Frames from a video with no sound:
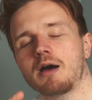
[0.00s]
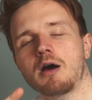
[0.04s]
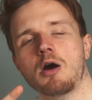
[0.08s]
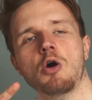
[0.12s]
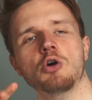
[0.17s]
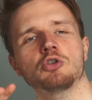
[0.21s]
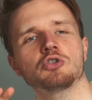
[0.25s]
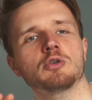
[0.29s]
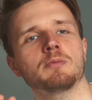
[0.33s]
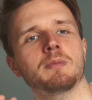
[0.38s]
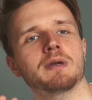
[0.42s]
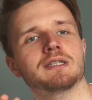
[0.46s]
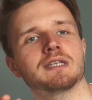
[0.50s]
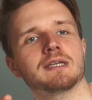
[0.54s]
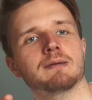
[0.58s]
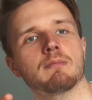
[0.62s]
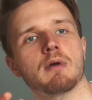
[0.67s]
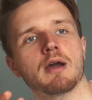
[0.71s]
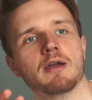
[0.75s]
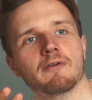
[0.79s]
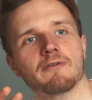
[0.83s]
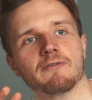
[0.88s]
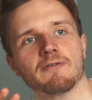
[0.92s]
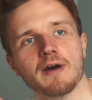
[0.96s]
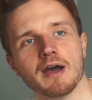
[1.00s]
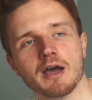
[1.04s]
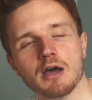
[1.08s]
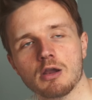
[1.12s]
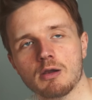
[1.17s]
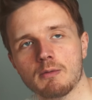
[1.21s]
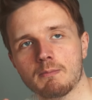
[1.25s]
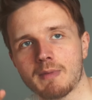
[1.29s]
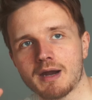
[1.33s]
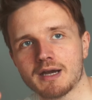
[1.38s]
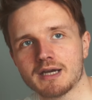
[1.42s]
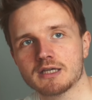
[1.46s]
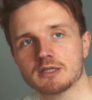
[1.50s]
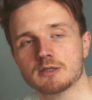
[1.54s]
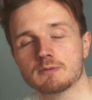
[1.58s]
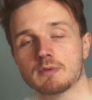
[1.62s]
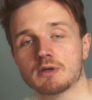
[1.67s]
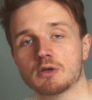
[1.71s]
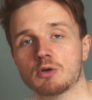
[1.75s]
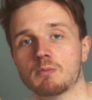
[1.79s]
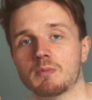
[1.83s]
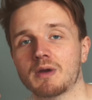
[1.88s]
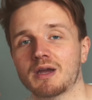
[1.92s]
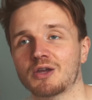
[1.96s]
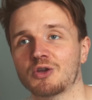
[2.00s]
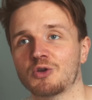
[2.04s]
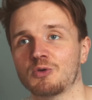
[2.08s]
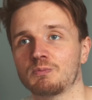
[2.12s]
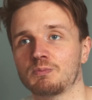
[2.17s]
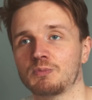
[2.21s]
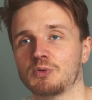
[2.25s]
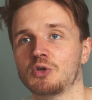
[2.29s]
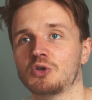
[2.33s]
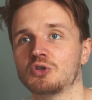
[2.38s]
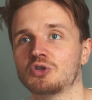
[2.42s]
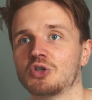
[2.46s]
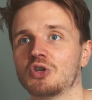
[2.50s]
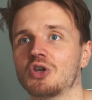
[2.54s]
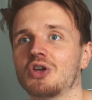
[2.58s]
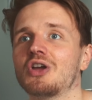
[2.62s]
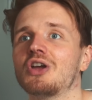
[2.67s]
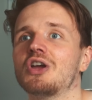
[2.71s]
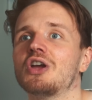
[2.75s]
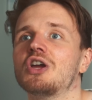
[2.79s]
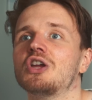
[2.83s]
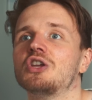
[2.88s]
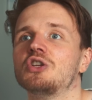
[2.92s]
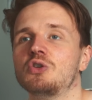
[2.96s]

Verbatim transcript: automating my file management on my computer